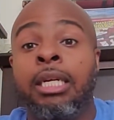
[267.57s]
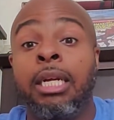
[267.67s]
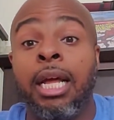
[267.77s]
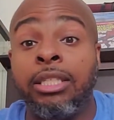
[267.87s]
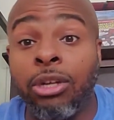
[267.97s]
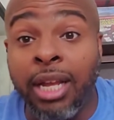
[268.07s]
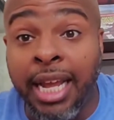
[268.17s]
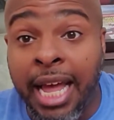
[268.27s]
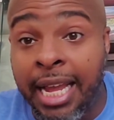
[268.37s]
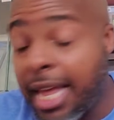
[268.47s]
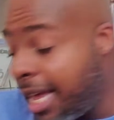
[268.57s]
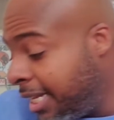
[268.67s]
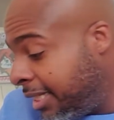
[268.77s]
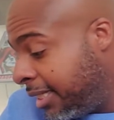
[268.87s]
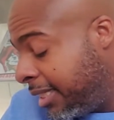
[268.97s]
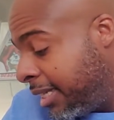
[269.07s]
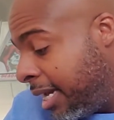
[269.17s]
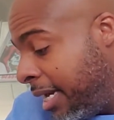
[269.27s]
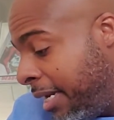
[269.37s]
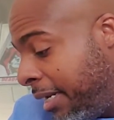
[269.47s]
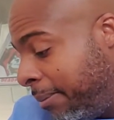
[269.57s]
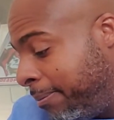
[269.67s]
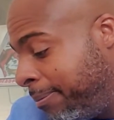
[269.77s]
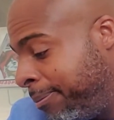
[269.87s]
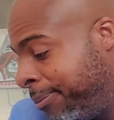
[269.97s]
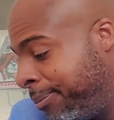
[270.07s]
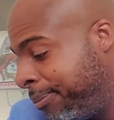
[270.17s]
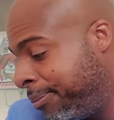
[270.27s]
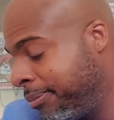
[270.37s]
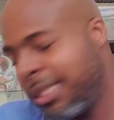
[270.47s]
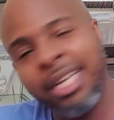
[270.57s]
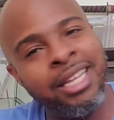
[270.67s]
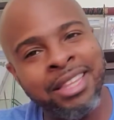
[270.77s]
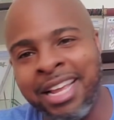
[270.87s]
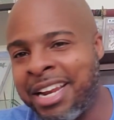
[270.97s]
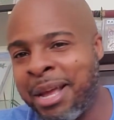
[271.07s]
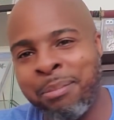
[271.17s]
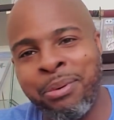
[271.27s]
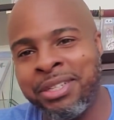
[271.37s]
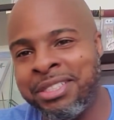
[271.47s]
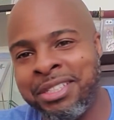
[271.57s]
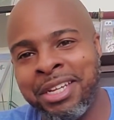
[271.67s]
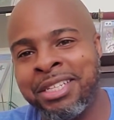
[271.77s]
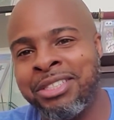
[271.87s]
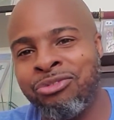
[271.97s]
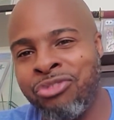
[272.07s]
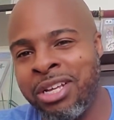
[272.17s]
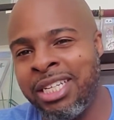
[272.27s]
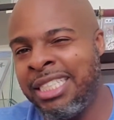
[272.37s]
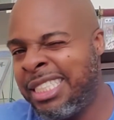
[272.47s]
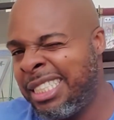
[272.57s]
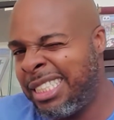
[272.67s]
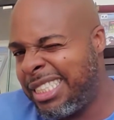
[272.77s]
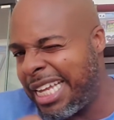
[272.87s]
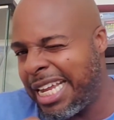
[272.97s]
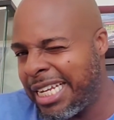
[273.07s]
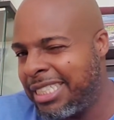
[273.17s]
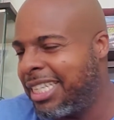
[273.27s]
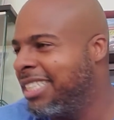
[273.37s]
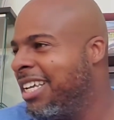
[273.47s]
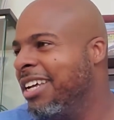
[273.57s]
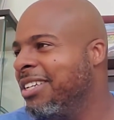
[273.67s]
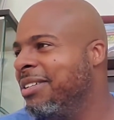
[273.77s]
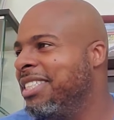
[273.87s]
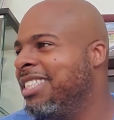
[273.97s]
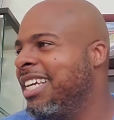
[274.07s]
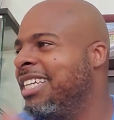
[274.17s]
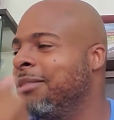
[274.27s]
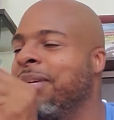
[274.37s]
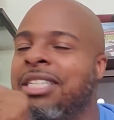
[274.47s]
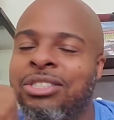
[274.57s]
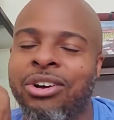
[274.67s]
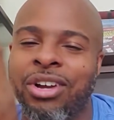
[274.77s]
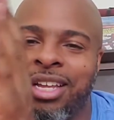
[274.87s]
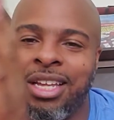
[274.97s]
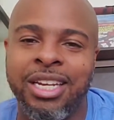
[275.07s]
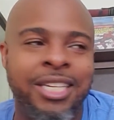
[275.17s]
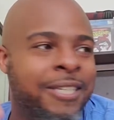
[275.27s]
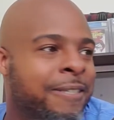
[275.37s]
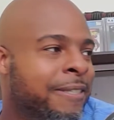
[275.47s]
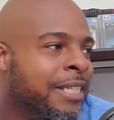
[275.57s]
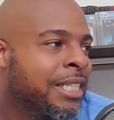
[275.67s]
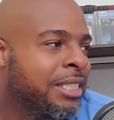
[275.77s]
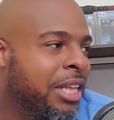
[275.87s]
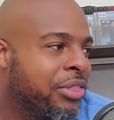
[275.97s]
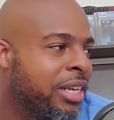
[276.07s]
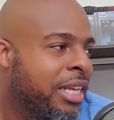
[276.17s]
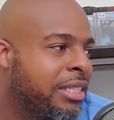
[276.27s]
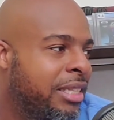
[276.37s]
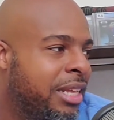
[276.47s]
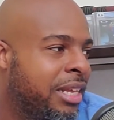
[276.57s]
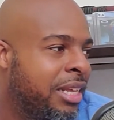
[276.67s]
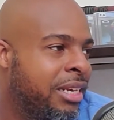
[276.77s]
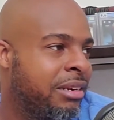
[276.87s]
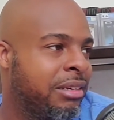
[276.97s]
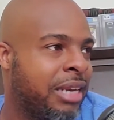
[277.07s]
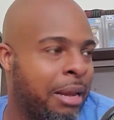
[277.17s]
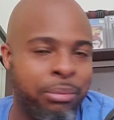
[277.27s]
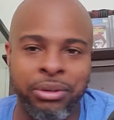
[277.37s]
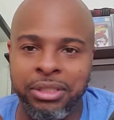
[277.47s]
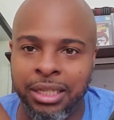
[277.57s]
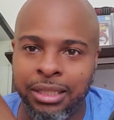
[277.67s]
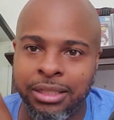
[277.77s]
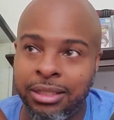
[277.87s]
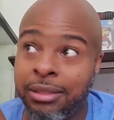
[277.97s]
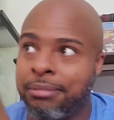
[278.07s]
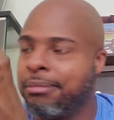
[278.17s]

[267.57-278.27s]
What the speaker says: That's all I got, guys. That 9.6 really stings. I tell you, it stings, but it's all good. Nothing less than 9.6.